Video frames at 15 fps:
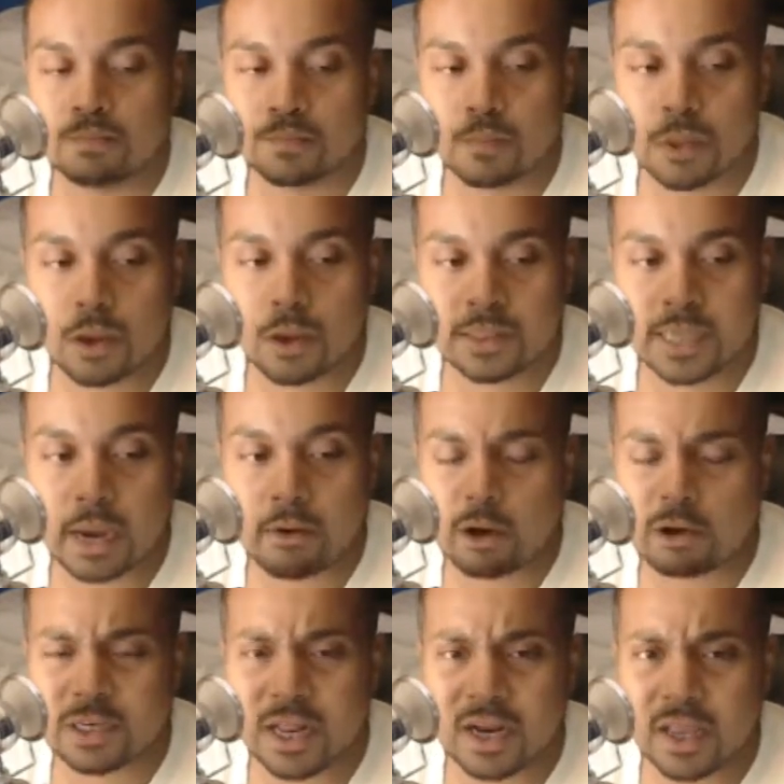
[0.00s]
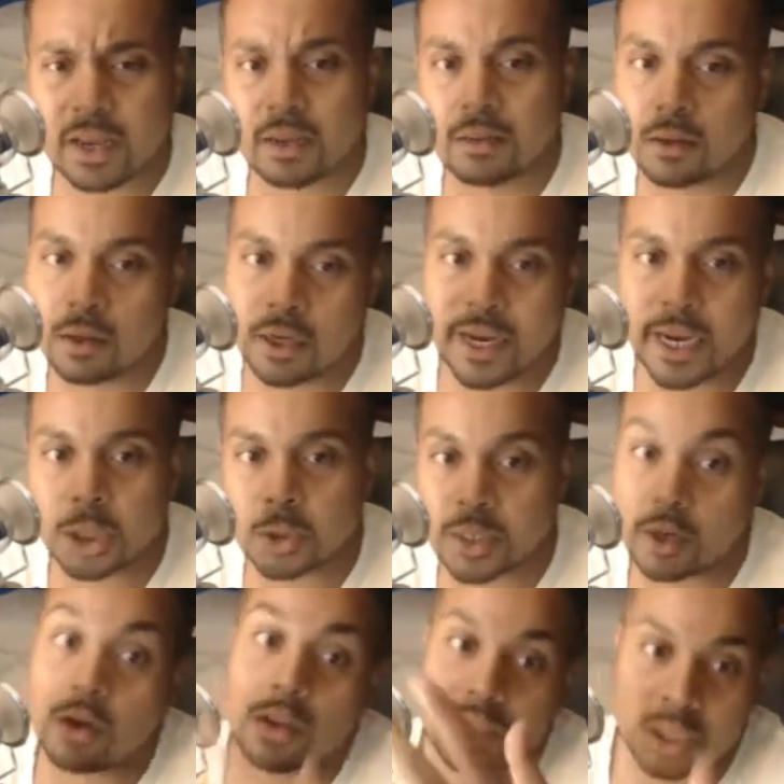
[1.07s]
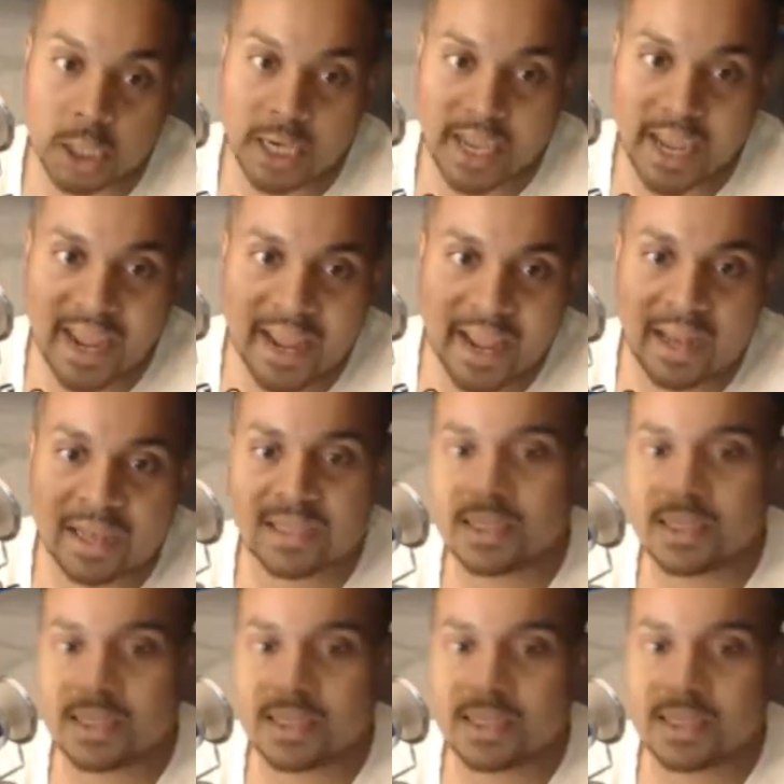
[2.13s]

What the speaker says: Zack Ryder's kind of like good natured, was like, oh, let's shake hands.